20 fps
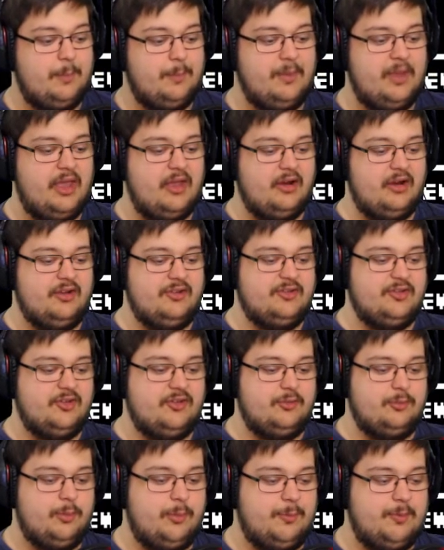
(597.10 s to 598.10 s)
Fireless
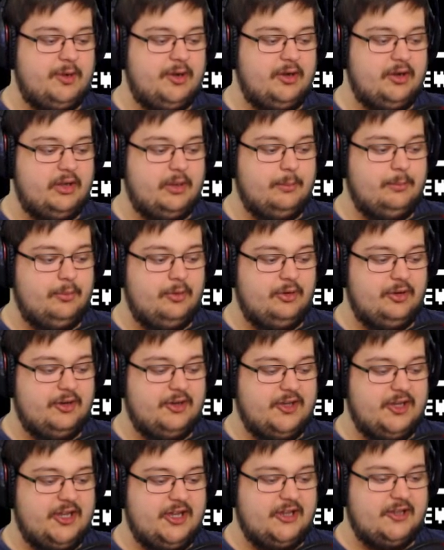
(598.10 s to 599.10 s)
is preparing a bone
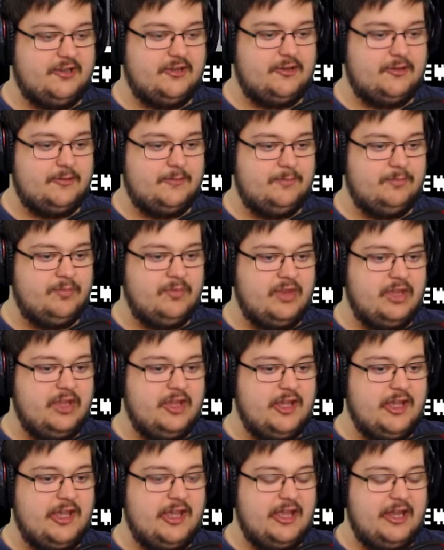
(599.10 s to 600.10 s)
attack.
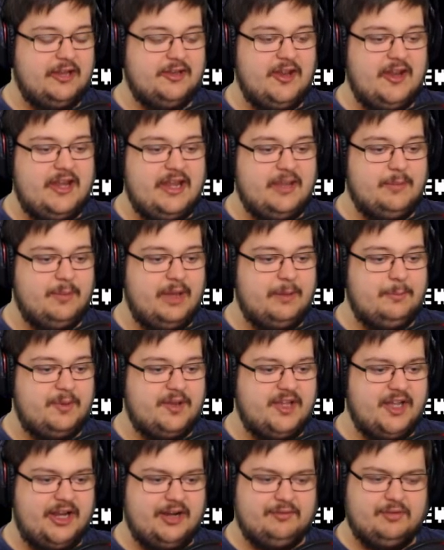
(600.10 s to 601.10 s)
And dating might
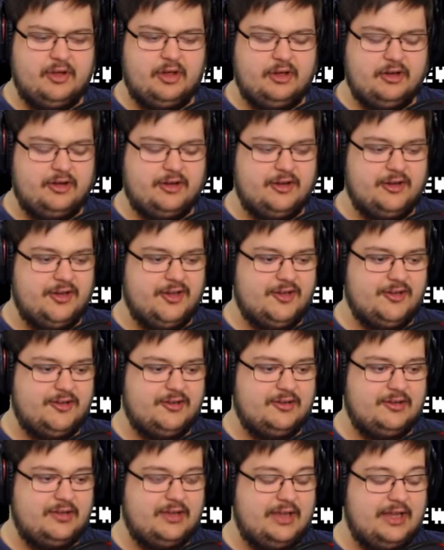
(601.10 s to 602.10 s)
be kind of hard.
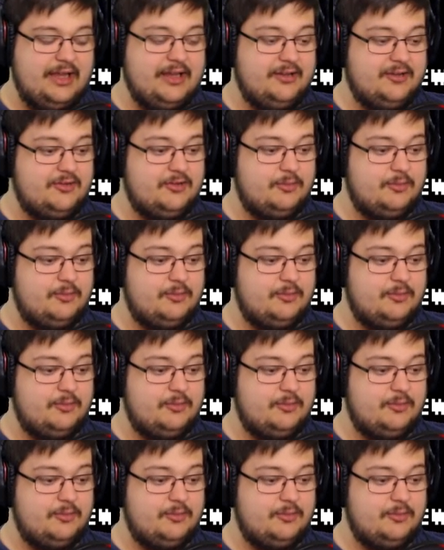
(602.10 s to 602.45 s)
I-